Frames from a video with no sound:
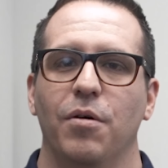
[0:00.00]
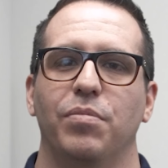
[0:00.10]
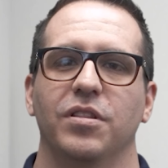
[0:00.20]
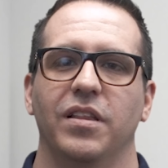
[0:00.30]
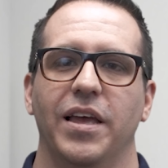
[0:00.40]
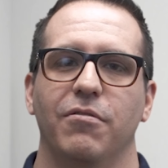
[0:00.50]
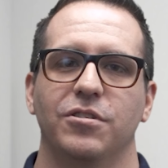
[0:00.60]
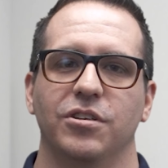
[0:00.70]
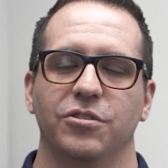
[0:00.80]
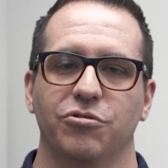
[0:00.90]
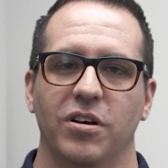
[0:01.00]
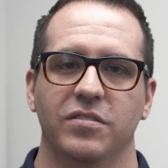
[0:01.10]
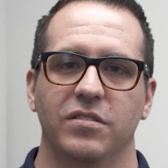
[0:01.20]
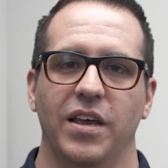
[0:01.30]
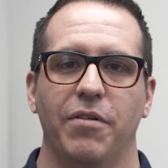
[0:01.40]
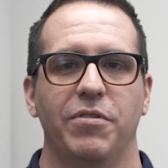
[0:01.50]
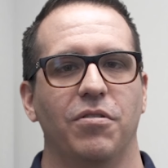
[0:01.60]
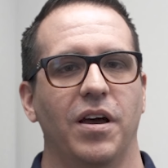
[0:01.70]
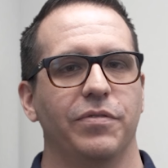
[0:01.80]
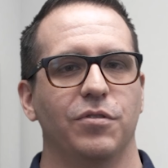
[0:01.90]
Put the language in a trust, and we
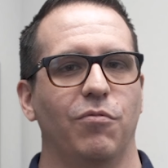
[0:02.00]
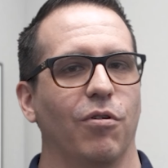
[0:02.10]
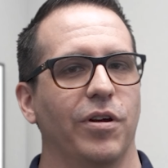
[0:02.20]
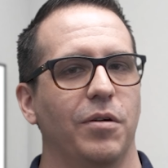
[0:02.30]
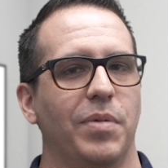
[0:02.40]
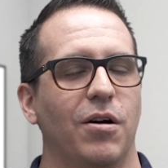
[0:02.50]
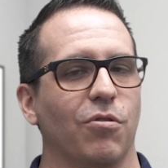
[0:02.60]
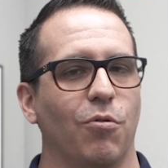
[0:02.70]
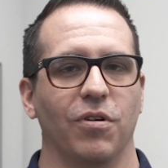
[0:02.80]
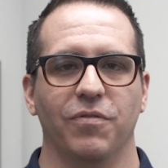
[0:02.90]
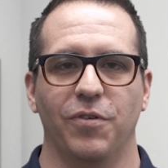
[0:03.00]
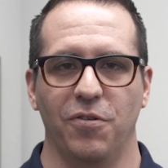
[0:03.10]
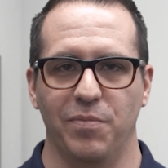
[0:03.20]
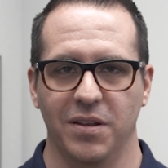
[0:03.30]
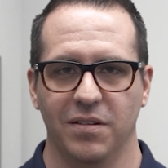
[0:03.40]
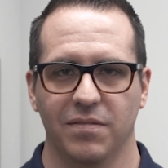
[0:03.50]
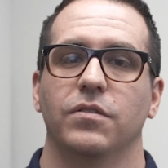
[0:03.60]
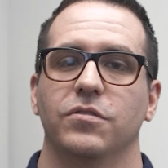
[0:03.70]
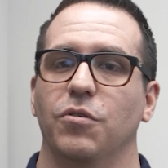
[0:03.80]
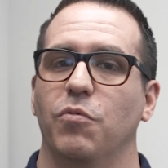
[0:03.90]
don't have to worry about court involvement.
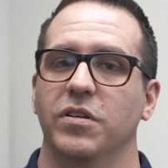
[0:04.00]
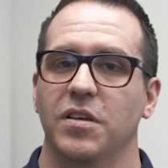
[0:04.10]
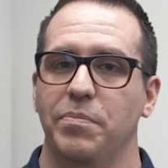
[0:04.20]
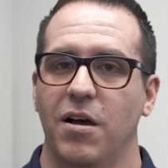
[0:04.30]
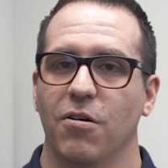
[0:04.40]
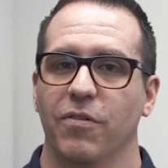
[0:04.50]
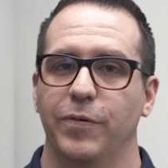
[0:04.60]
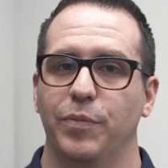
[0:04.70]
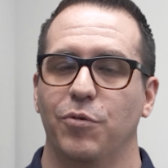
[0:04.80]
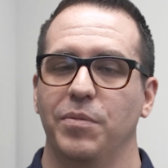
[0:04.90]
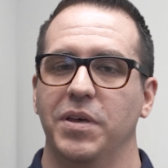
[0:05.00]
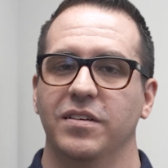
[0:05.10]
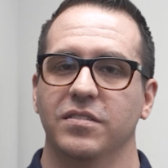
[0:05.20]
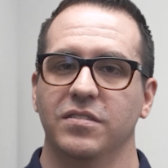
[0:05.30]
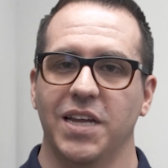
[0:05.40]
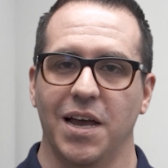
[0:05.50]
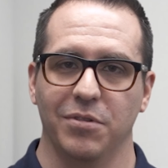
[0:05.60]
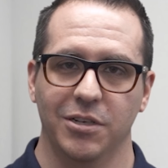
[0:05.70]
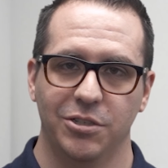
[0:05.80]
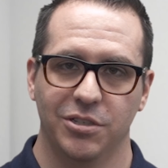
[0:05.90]
So once a power of appointment is
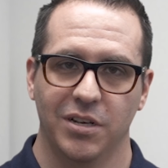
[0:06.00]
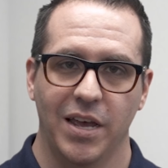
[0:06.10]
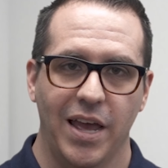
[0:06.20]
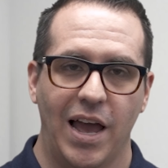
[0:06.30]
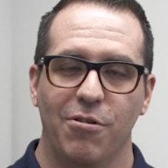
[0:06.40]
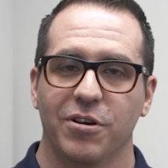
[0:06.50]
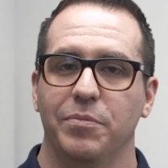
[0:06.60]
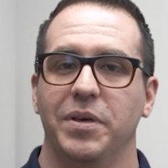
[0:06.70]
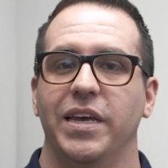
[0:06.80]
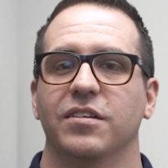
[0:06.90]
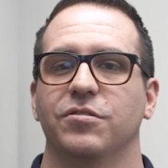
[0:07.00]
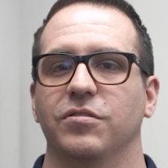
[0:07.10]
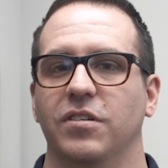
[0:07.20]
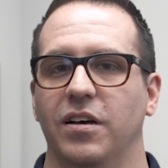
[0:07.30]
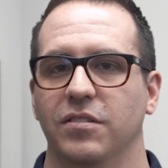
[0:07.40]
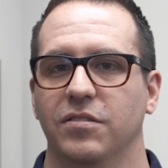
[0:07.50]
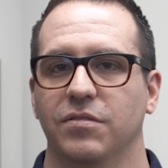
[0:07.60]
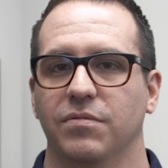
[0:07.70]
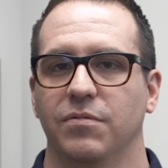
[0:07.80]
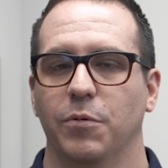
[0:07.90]
established, how can it be exercised?
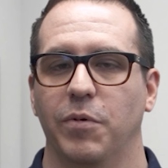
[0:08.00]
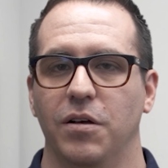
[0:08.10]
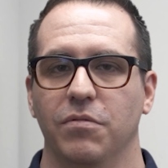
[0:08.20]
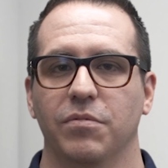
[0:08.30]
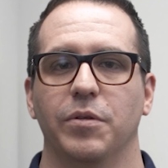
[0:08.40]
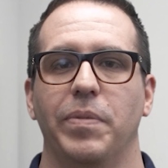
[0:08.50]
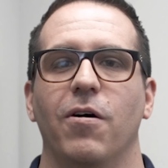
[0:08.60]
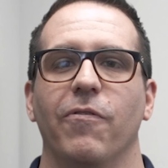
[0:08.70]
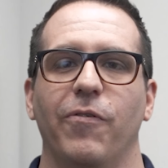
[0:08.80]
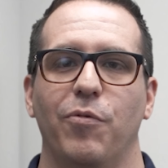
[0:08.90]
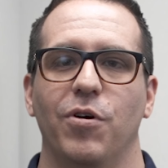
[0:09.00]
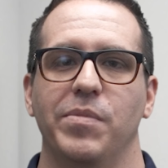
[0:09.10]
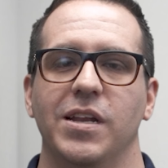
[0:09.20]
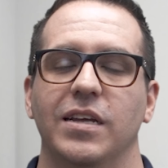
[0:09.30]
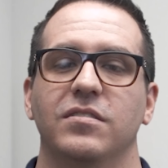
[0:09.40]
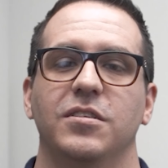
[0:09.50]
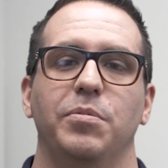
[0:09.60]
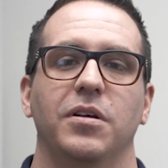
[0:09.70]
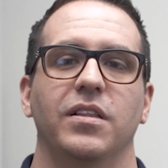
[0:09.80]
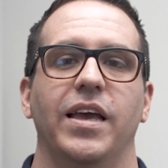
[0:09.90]
Well, the power of appointment is
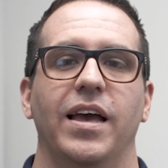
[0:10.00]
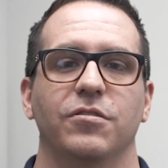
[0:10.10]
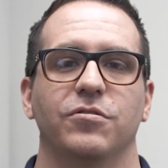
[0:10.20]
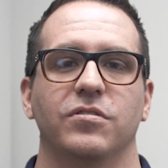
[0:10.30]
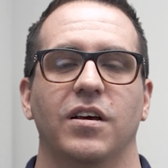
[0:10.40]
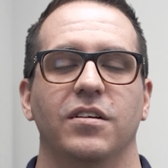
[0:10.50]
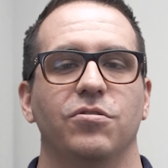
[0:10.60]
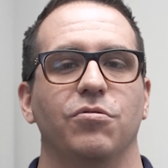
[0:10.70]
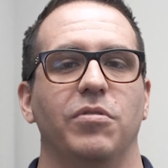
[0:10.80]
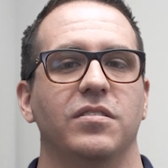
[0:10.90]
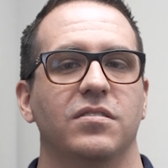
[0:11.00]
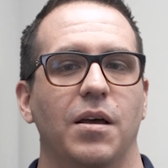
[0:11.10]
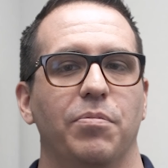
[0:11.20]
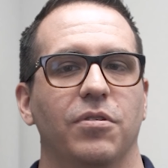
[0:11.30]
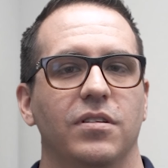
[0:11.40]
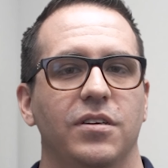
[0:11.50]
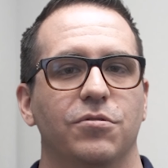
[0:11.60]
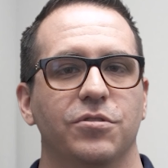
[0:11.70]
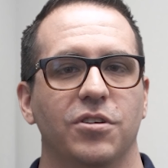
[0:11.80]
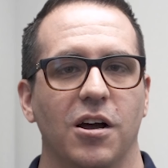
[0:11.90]
typically exercised through a separate
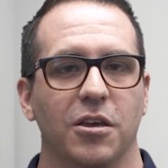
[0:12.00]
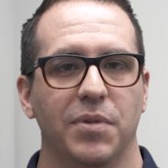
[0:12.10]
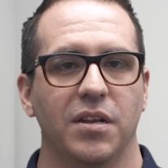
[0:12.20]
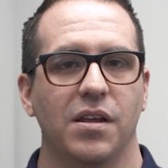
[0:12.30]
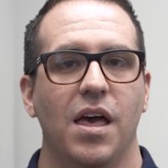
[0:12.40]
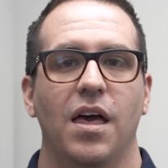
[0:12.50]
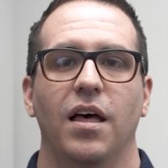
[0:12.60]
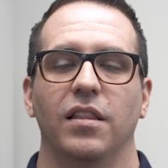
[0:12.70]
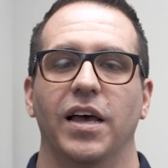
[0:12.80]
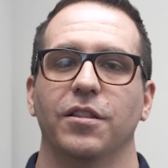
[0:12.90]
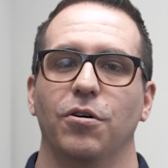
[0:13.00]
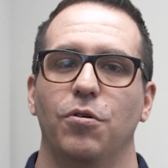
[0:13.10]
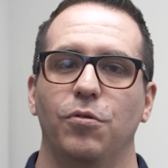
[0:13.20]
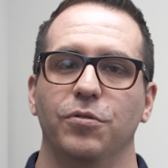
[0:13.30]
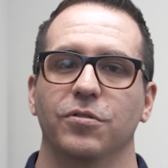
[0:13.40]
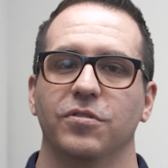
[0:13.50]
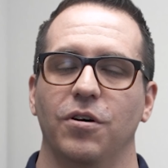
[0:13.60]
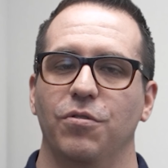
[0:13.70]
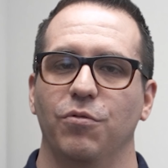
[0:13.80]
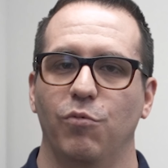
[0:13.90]
legal document like the holder's
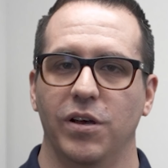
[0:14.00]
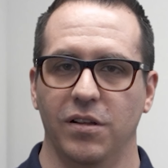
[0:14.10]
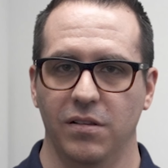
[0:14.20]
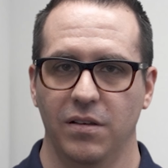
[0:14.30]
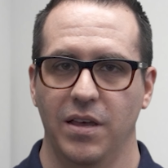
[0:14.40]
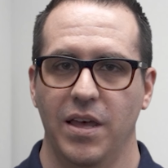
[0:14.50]
own will.